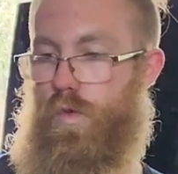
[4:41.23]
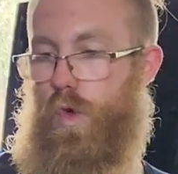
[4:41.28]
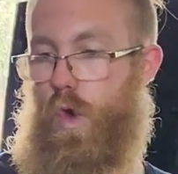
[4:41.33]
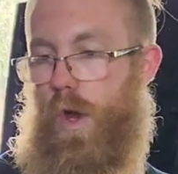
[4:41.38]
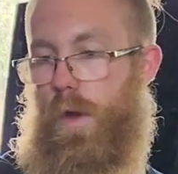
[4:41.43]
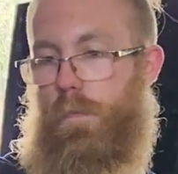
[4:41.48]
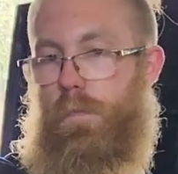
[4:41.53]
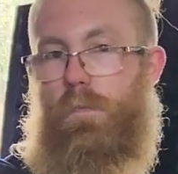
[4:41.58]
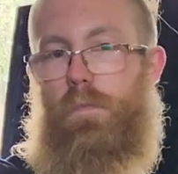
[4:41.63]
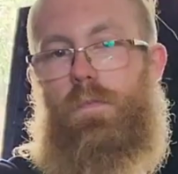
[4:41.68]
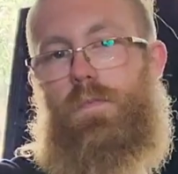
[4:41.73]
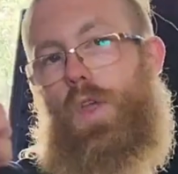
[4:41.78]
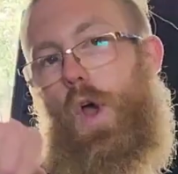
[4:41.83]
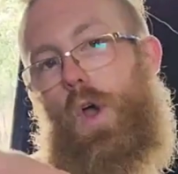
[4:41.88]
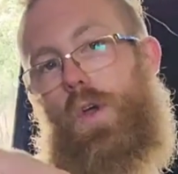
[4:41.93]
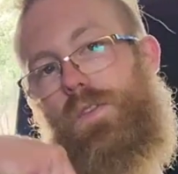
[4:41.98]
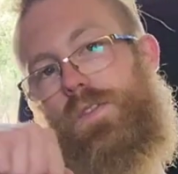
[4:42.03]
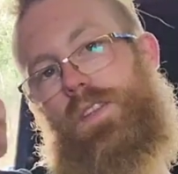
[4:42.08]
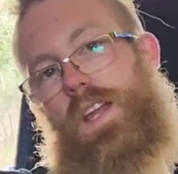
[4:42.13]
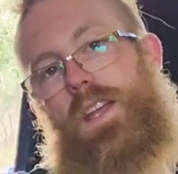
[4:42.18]
drop
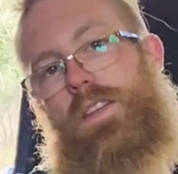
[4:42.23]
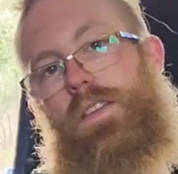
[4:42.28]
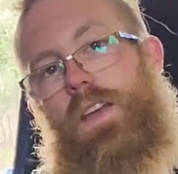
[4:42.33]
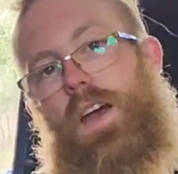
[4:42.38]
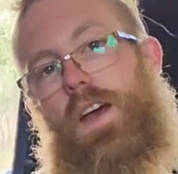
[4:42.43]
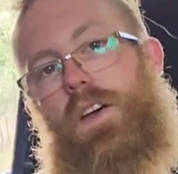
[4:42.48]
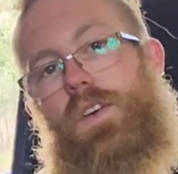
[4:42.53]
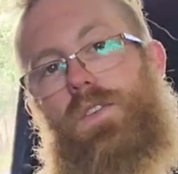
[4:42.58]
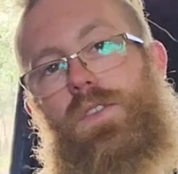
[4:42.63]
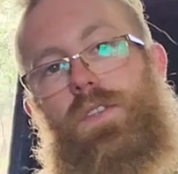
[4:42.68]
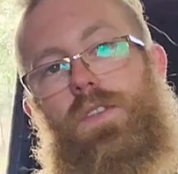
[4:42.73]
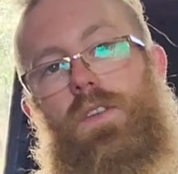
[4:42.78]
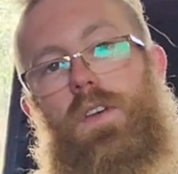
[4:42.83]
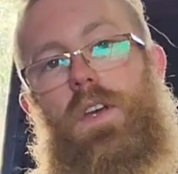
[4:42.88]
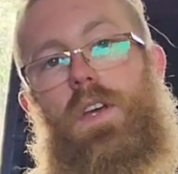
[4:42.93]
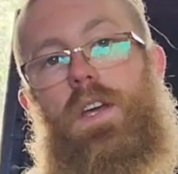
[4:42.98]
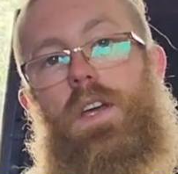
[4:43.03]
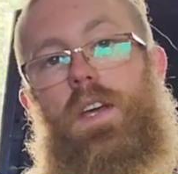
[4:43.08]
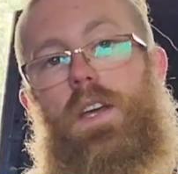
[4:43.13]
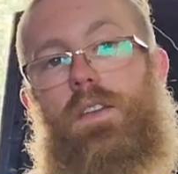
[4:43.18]
those details
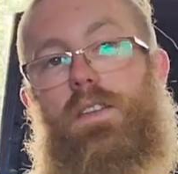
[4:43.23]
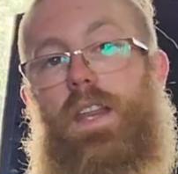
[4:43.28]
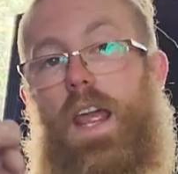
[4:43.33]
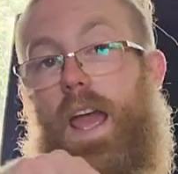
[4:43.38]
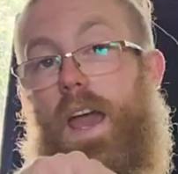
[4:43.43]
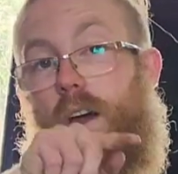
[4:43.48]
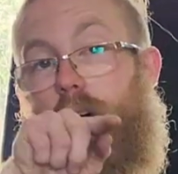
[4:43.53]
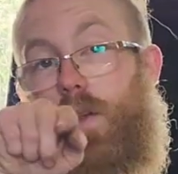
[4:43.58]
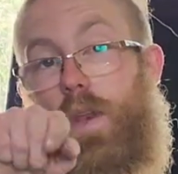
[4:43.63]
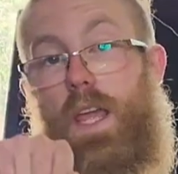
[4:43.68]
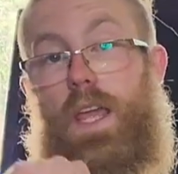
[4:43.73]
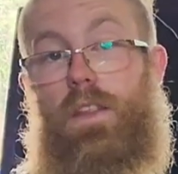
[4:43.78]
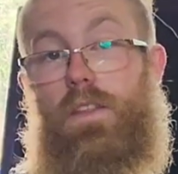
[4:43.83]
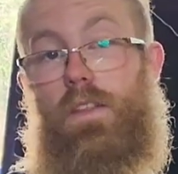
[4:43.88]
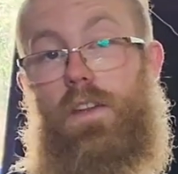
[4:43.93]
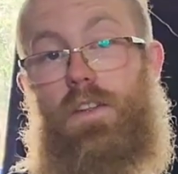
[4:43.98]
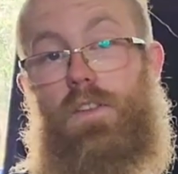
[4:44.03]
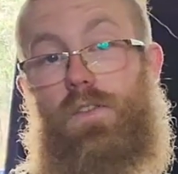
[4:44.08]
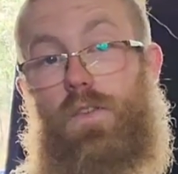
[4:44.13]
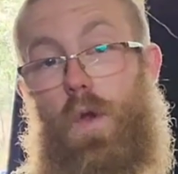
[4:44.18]
down in
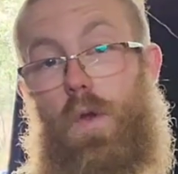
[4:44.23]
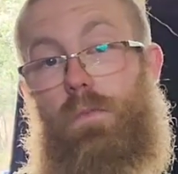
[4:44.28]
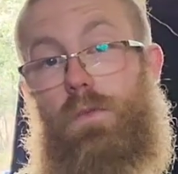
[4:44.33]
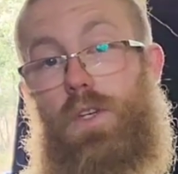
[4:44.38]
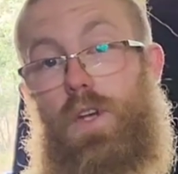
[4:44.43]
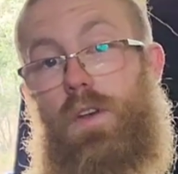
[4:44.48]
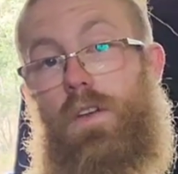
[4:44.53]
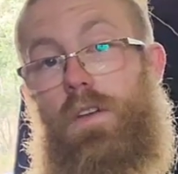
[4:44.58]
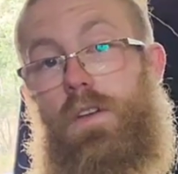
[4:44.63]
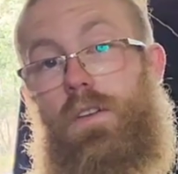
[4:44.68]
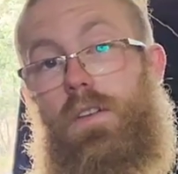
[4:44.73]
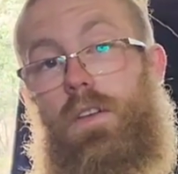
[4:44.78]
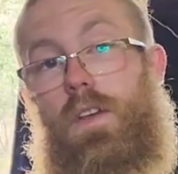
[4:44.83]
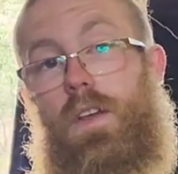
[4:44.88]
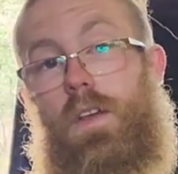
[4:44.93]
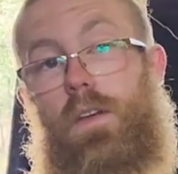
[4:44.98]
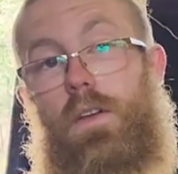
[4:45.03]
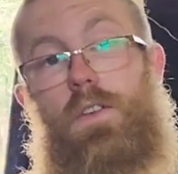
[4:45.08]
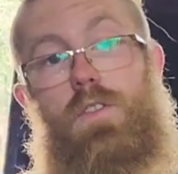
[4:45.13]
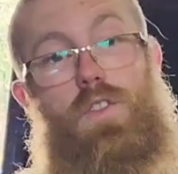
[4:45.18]
the description
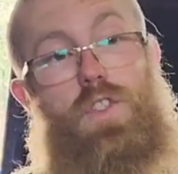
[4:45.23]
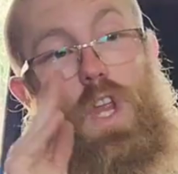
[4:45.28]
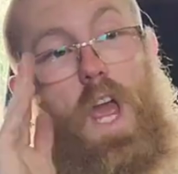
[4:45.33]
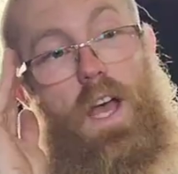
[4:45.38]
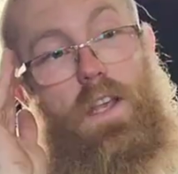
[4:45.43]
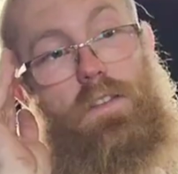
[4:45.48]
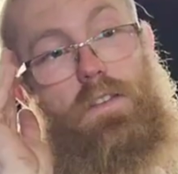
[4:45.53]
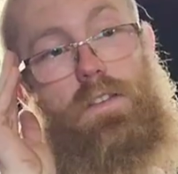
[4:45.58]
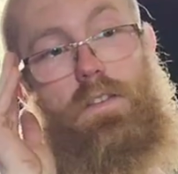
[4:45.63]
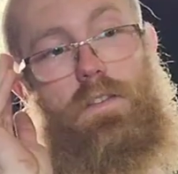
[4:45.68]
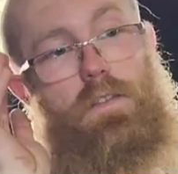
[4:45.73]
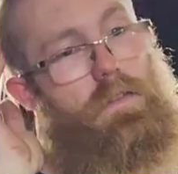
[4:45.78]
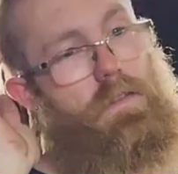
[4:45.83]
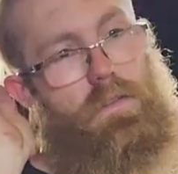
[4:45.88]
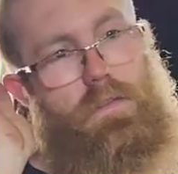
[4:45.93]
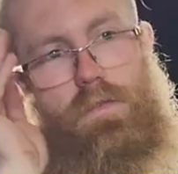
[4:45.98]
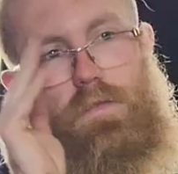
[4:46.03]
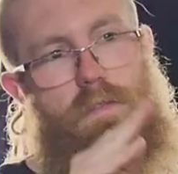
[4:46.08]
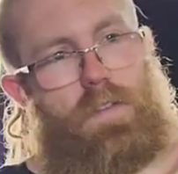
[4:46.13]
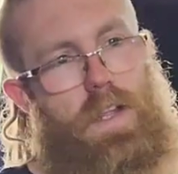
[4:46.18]
just
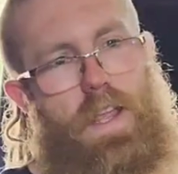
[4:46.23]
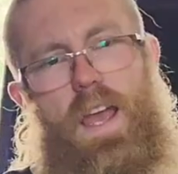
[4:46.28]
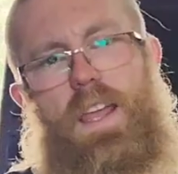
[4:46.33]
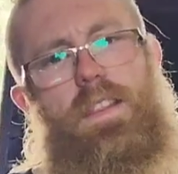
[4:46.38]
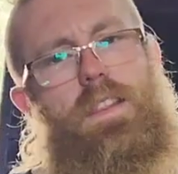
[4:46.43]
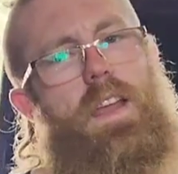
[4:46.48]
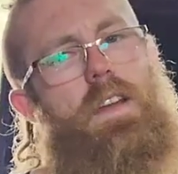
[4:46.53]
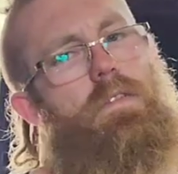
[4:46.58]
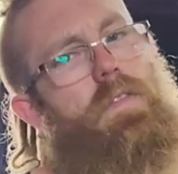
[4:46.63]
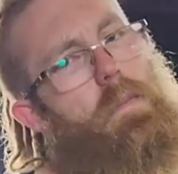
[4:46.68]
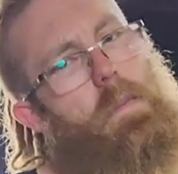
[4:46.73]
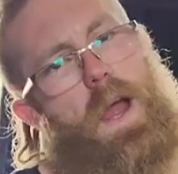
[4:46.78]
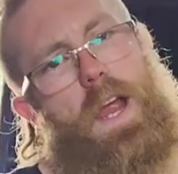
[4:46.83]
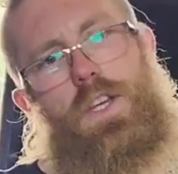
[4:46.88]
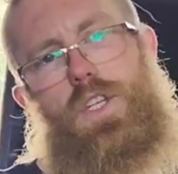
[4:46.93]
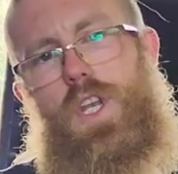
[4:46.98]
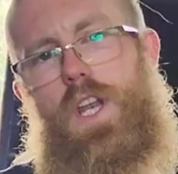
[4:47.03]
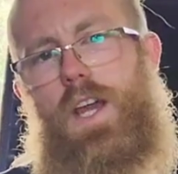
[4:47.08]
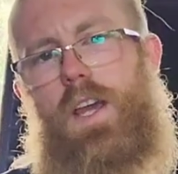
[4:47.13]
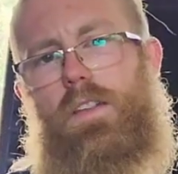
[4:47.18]
to get the
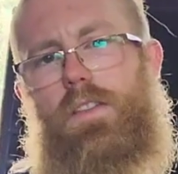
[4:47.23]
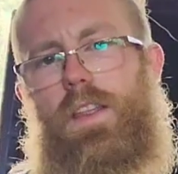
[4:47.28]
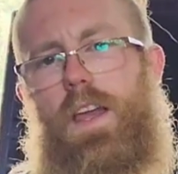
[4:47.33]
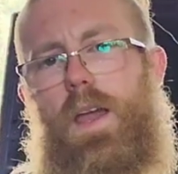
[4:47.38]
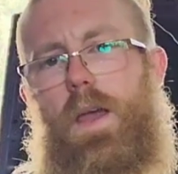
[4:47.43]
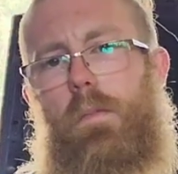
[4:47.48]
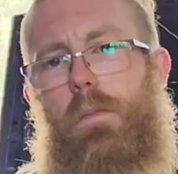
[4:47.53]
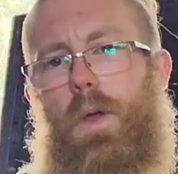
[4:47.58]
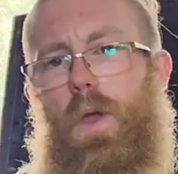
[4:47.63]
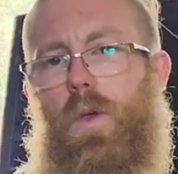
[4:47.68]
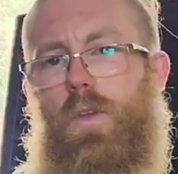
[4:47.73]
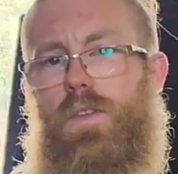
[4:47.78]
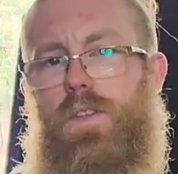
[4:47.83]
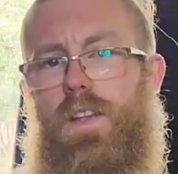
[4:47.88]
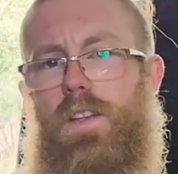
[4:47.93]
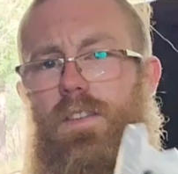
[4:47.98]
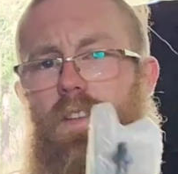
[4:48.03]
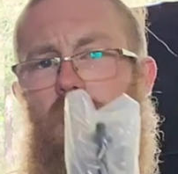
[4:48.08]
information out there, because there's